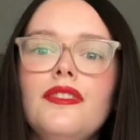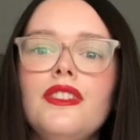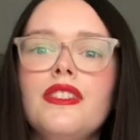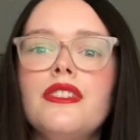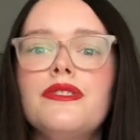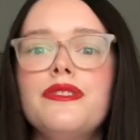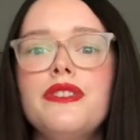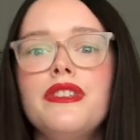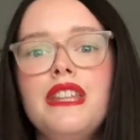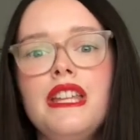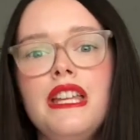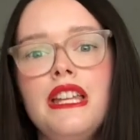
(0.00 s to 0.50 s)

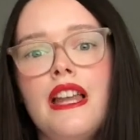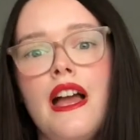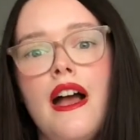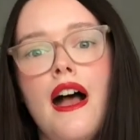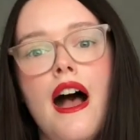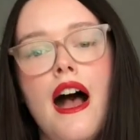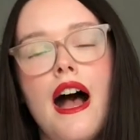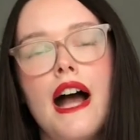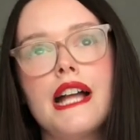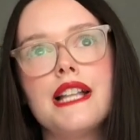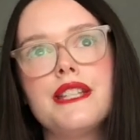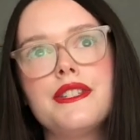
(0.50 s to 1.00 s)
So then
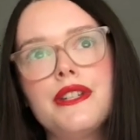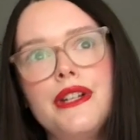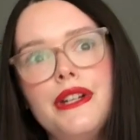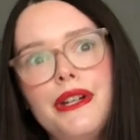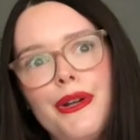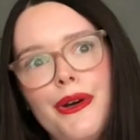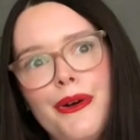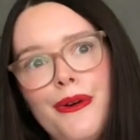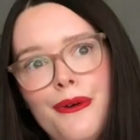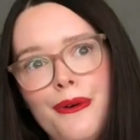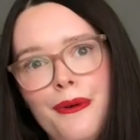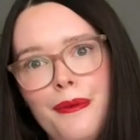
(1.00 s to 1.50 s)
I took it
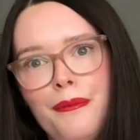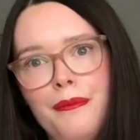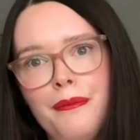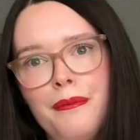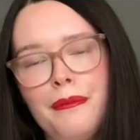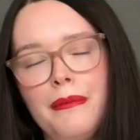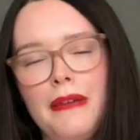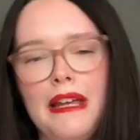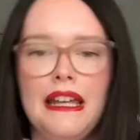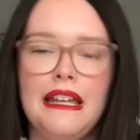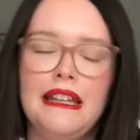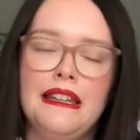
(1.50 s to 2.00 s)
home,
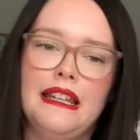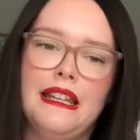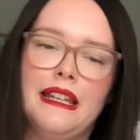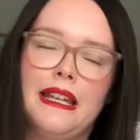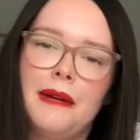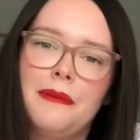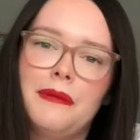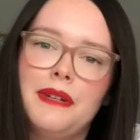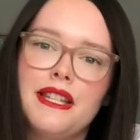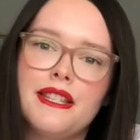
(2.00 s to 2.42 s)
and then I want